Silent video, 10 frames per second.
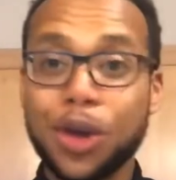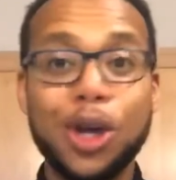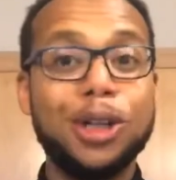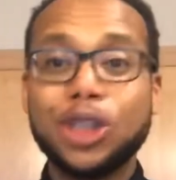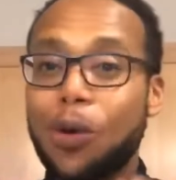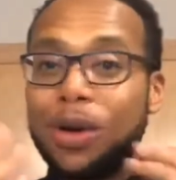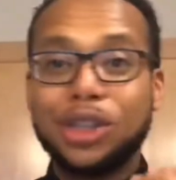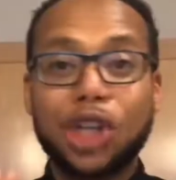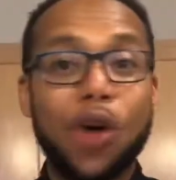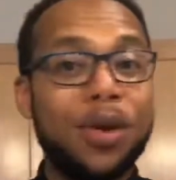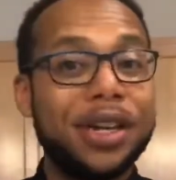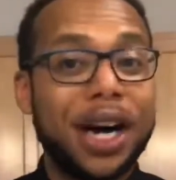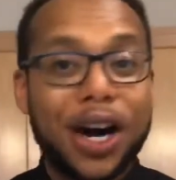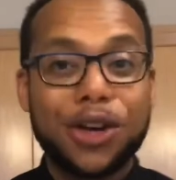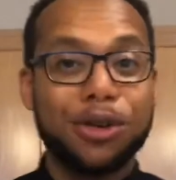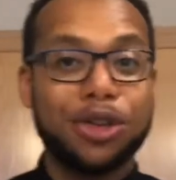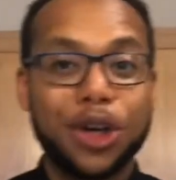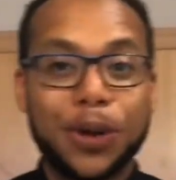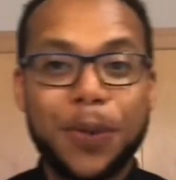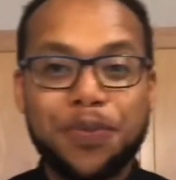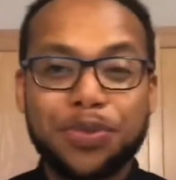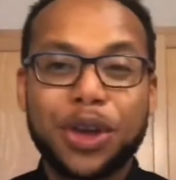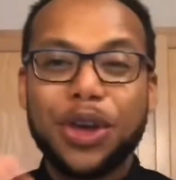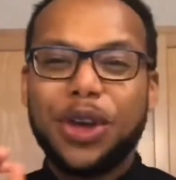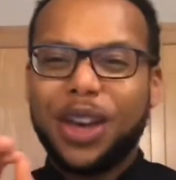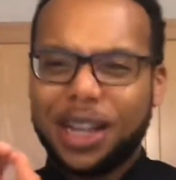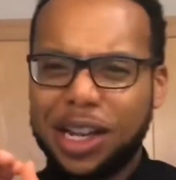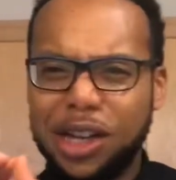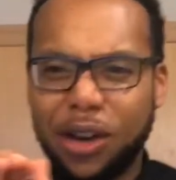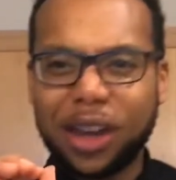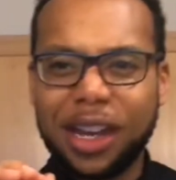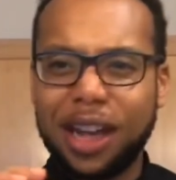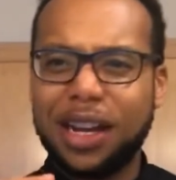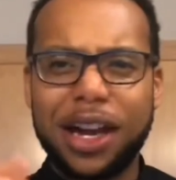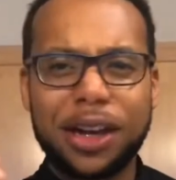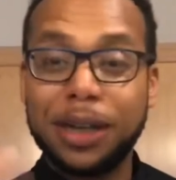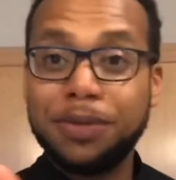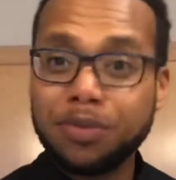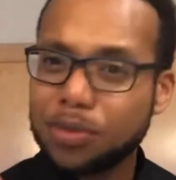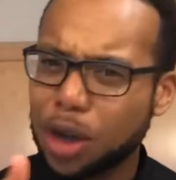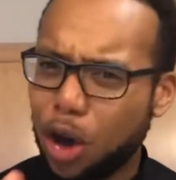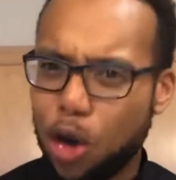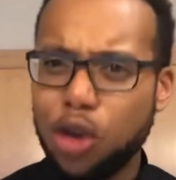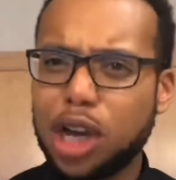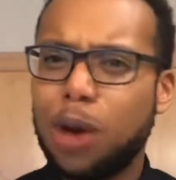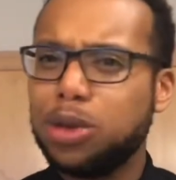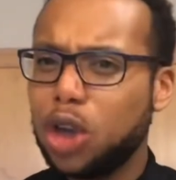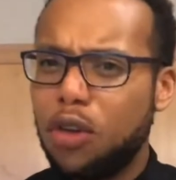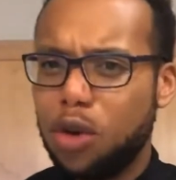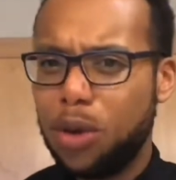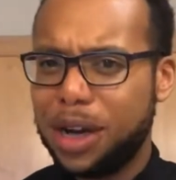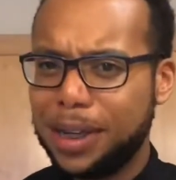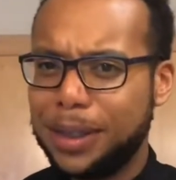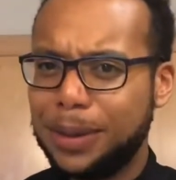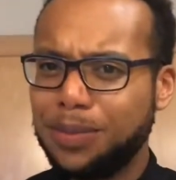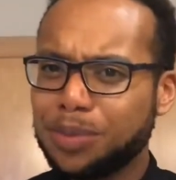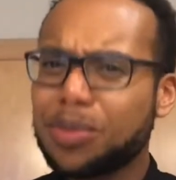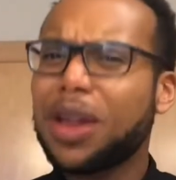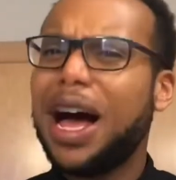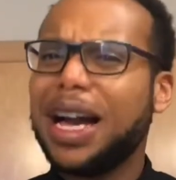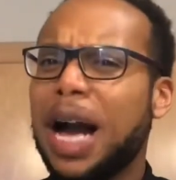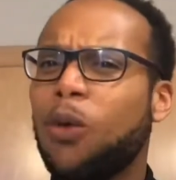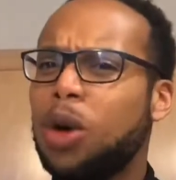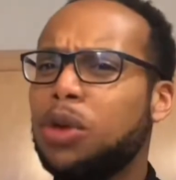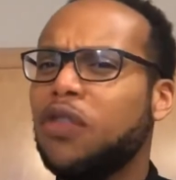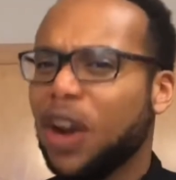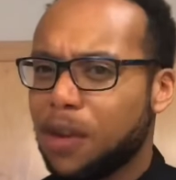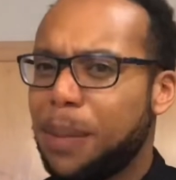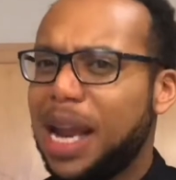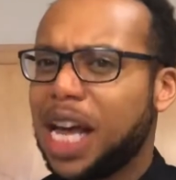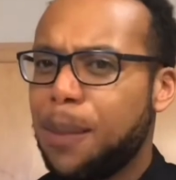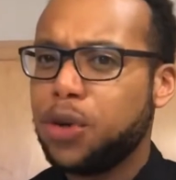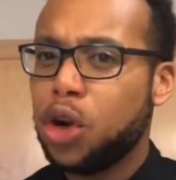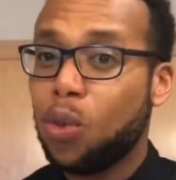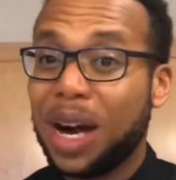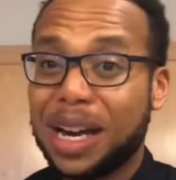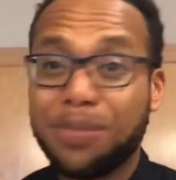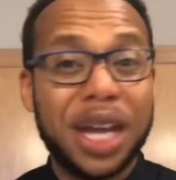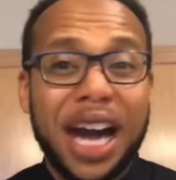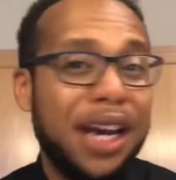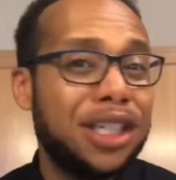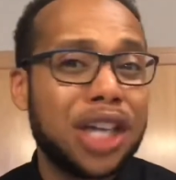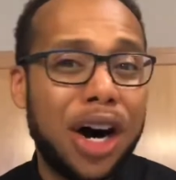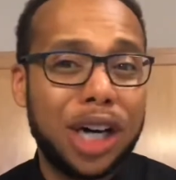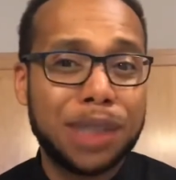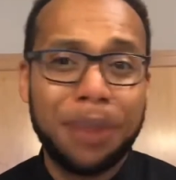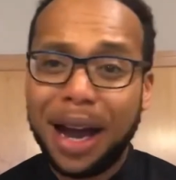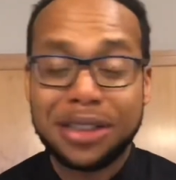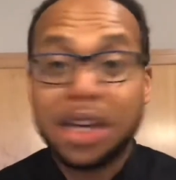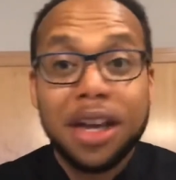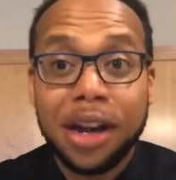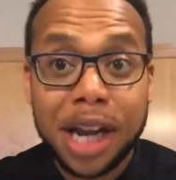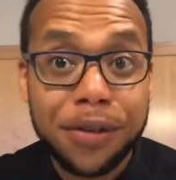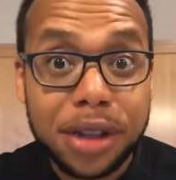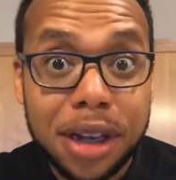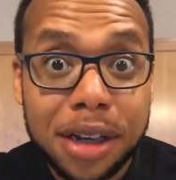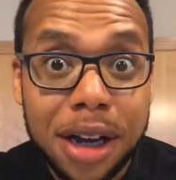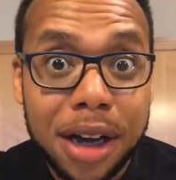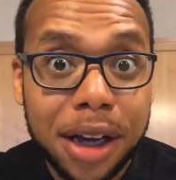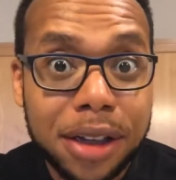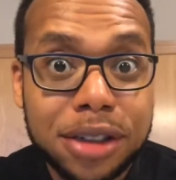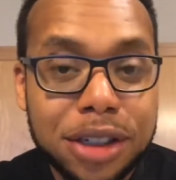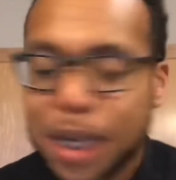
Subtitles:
So when it's going down your throat, you get a little kick like, oh, you thought it was over with, huh? I got one more flavor palette coming your way, and it's called spice and everything nice.